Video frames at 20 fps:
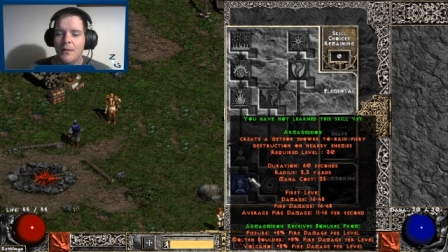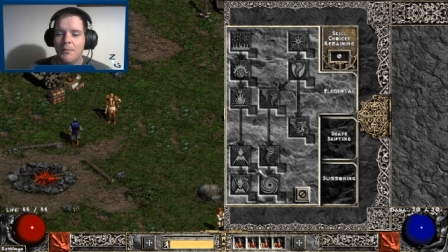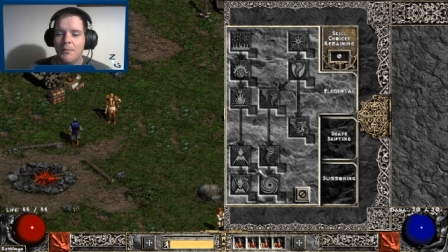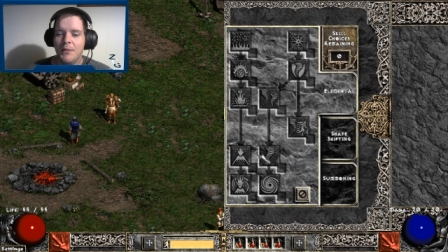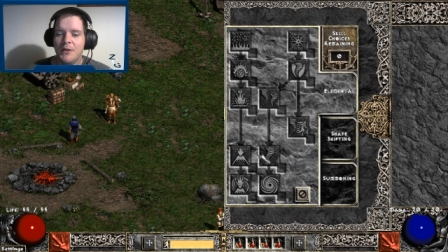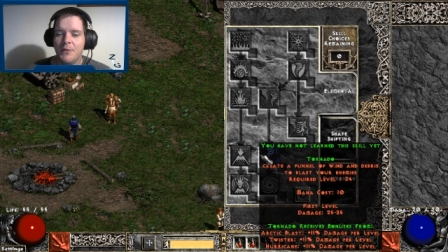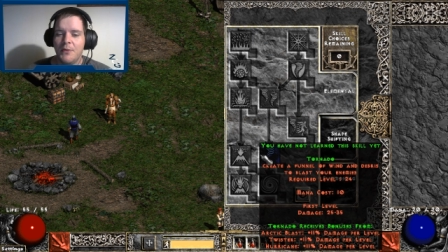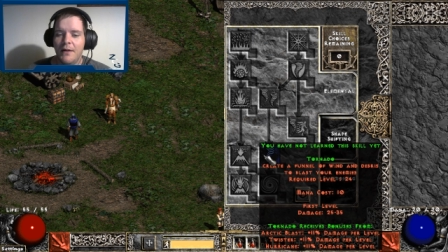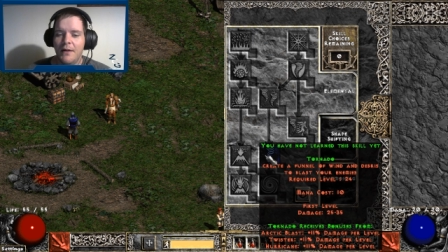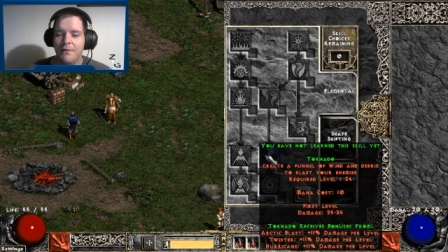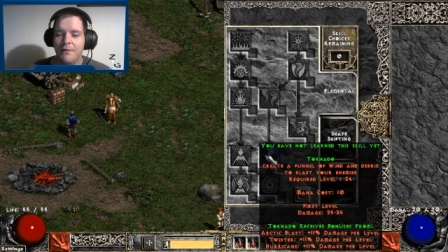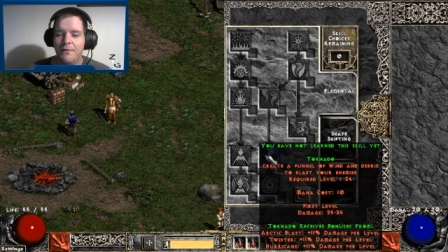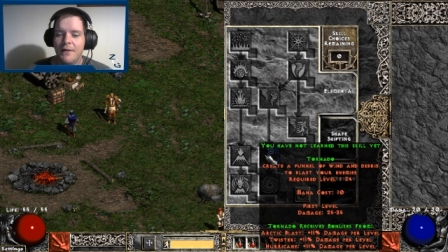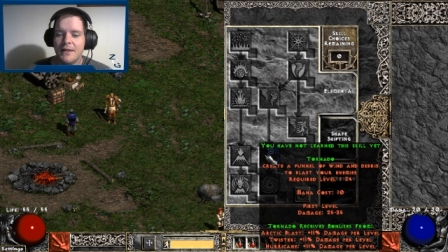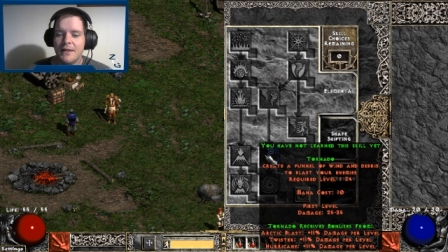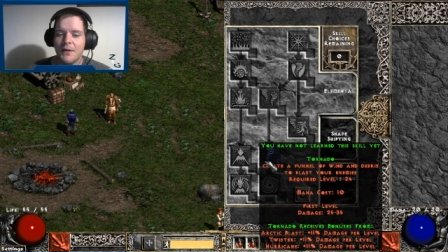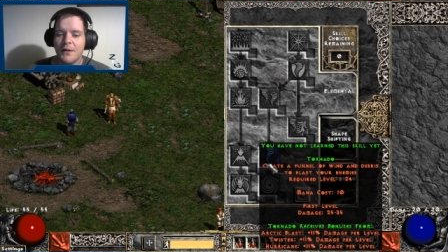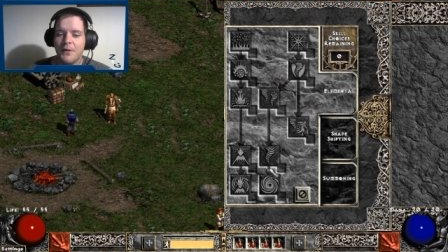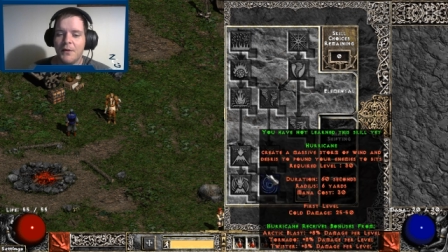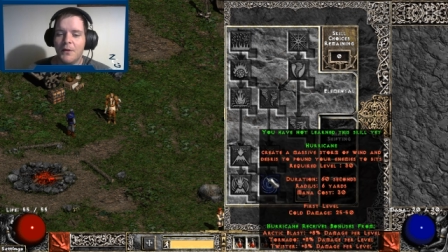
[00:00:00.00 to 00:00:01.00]
between
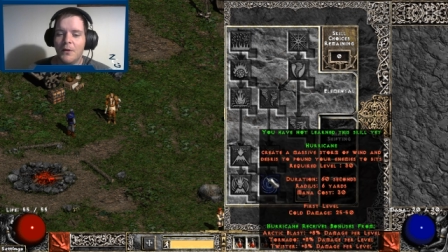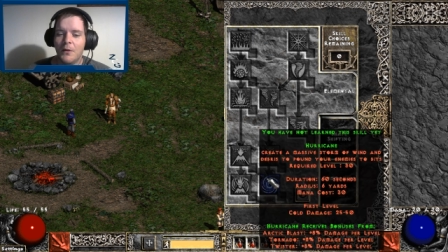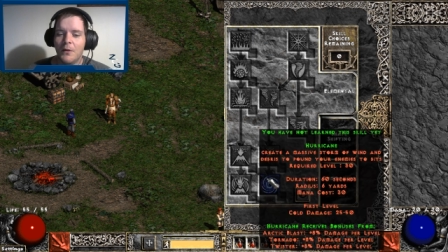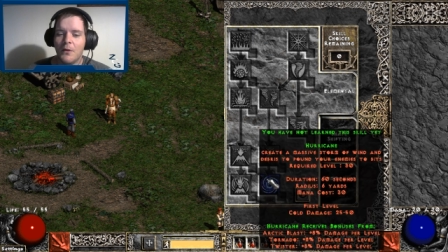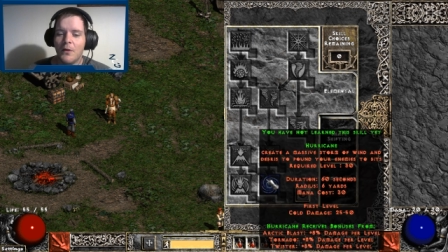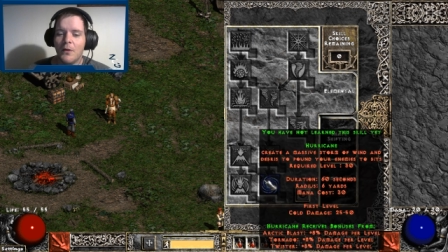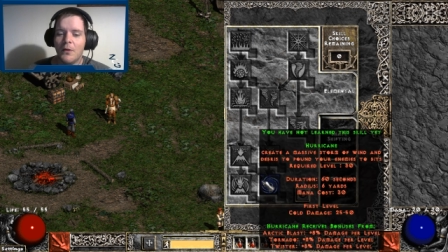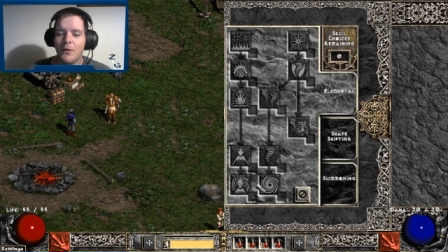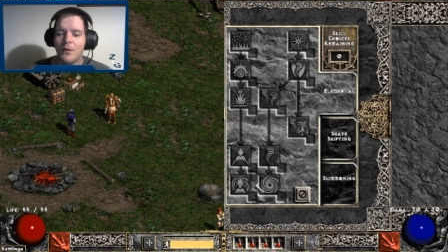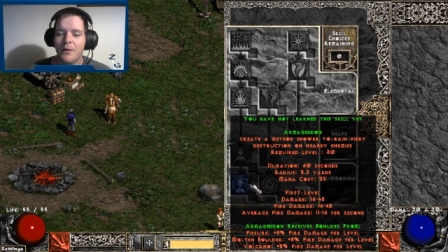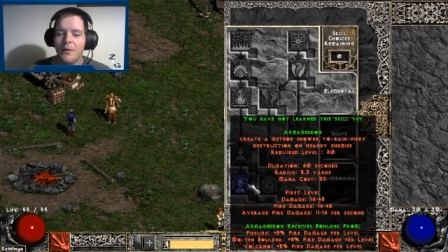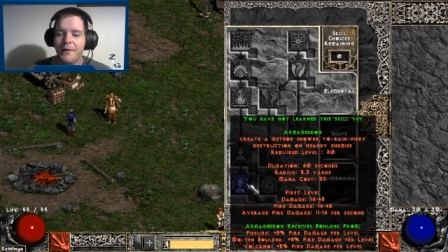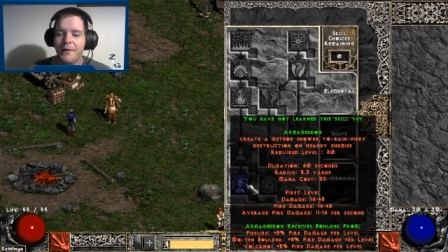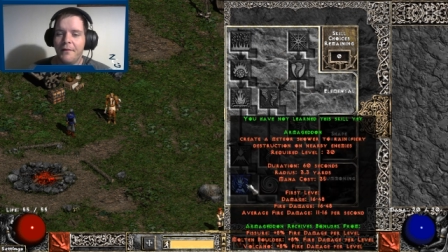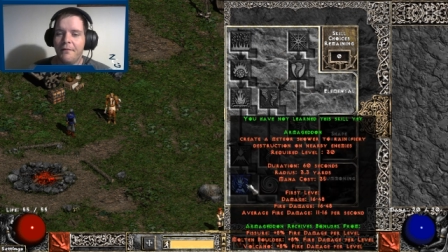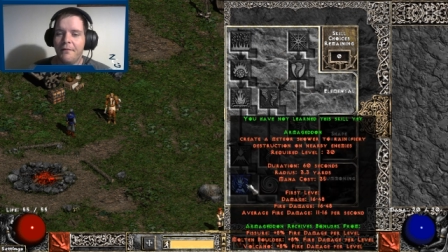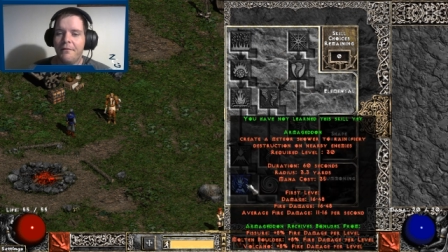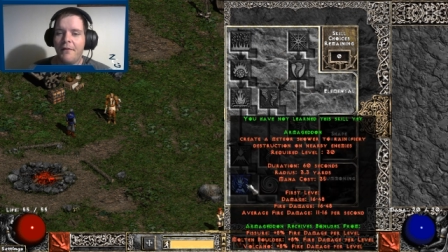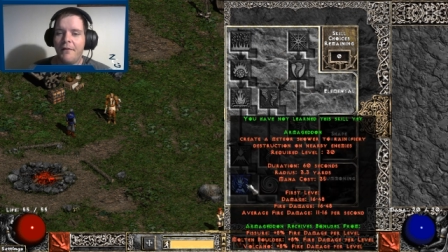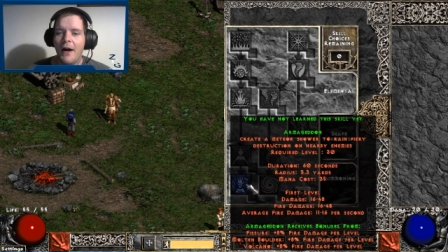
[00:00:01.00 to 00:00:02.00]
physical, cold,
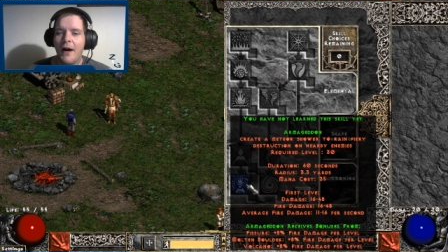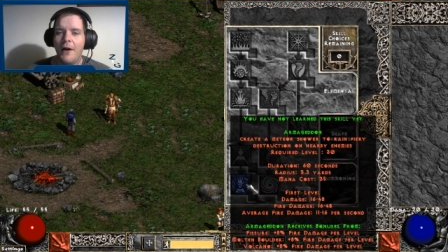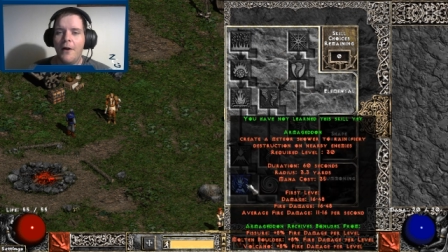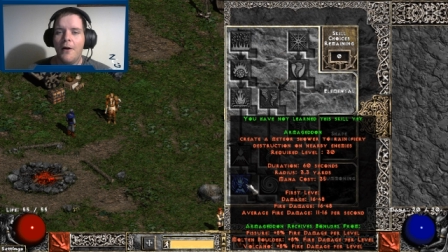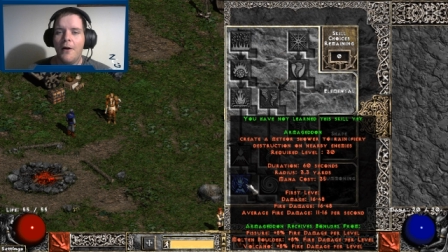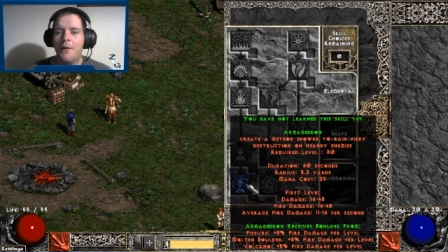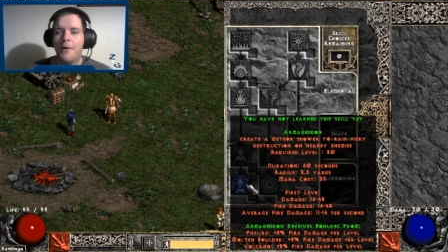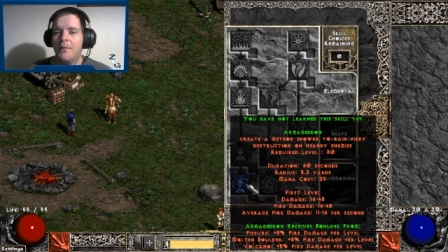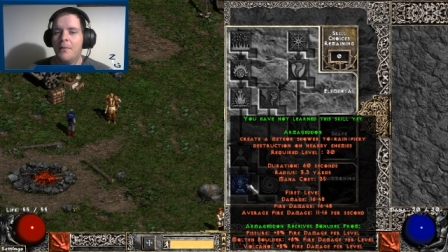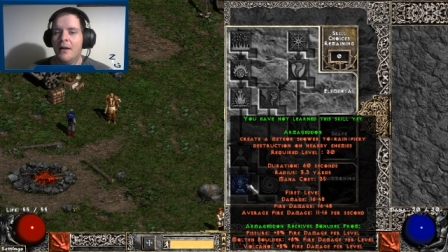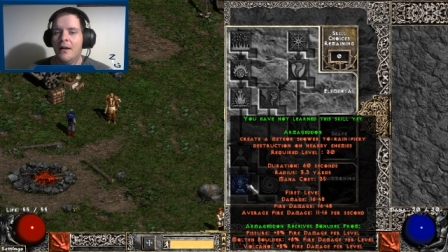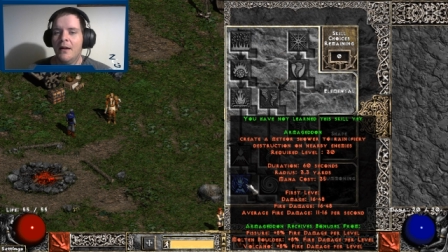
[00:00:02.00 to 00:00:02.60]
and fire.